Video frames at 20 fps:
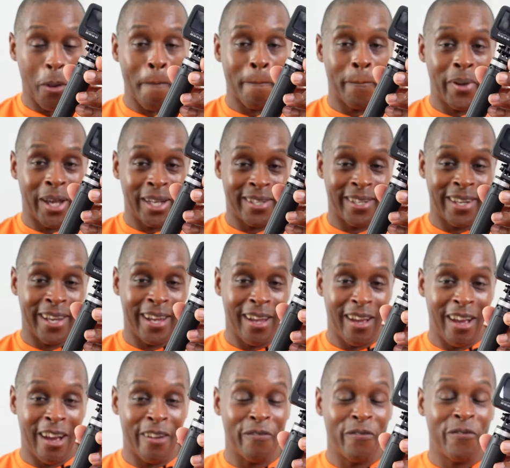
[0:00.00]

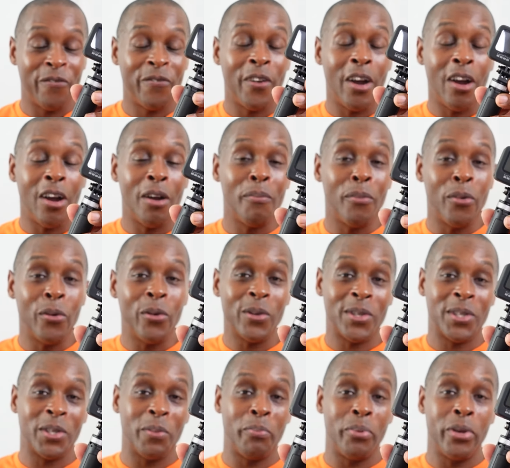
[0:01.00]
better and far more
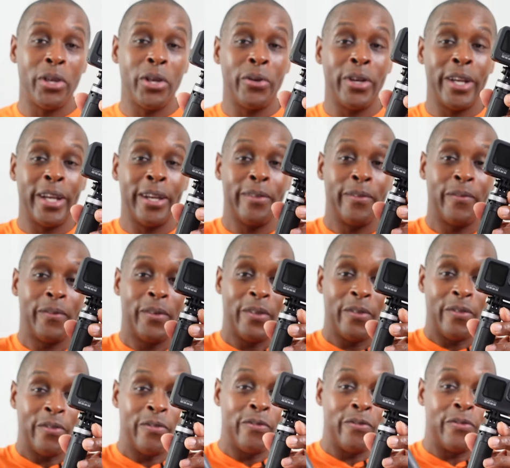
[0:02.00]
superior
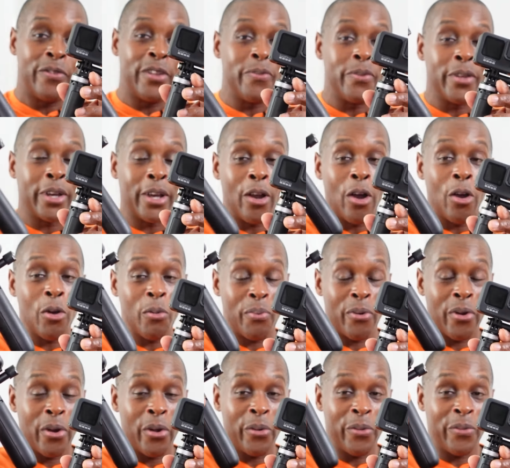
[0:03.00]
than the
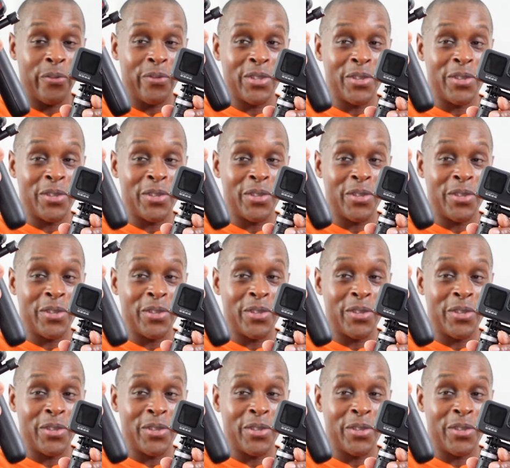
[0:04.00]
GoPro.